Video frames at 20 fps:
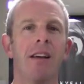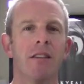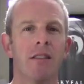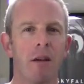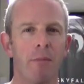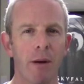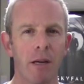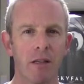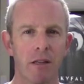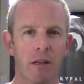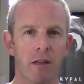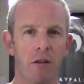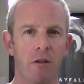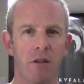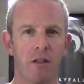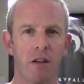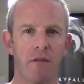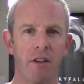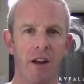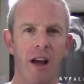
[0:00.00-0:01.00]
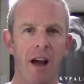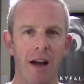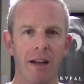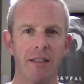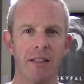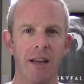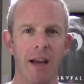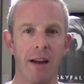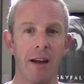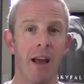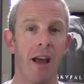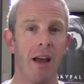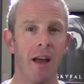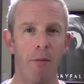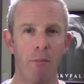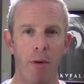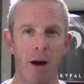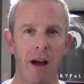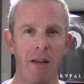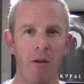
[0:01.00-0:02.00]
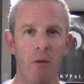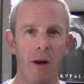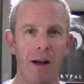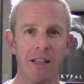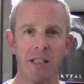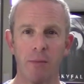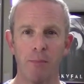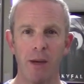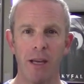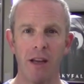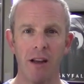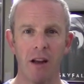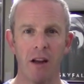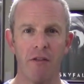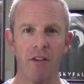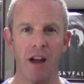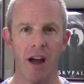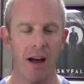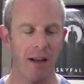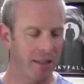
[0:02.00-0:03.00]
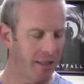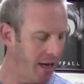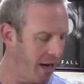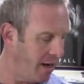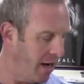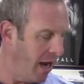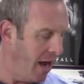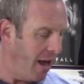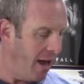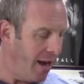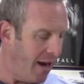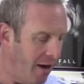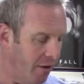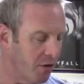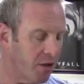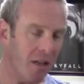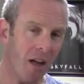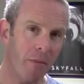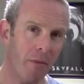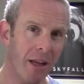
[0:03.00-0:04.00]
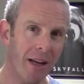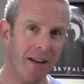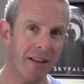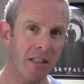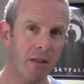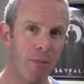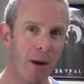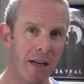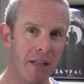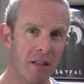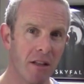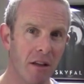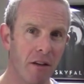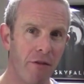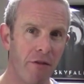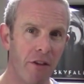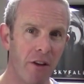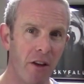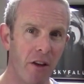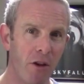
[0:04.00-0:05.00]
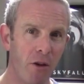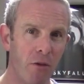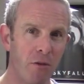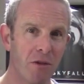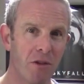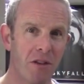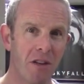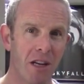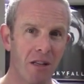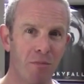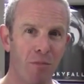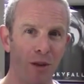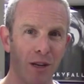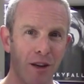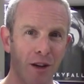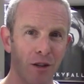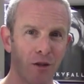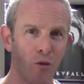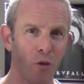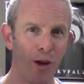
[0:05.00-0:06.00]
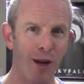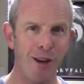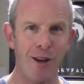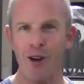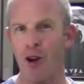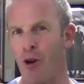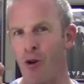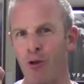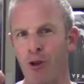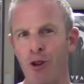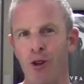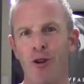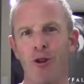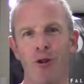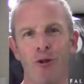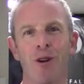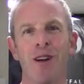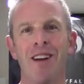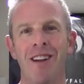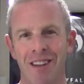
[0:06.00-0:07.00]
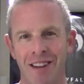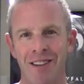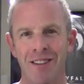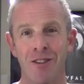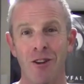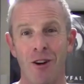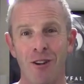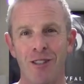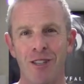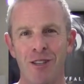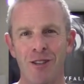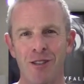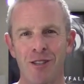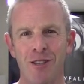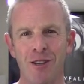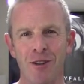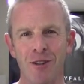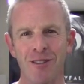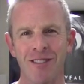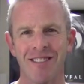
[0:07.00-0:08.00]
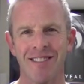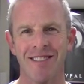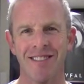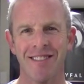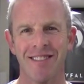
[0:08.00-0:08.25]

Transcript: some exclusive content. And by the way, speaking of content, here's something especially for you, just because we know you. Talk to you soon.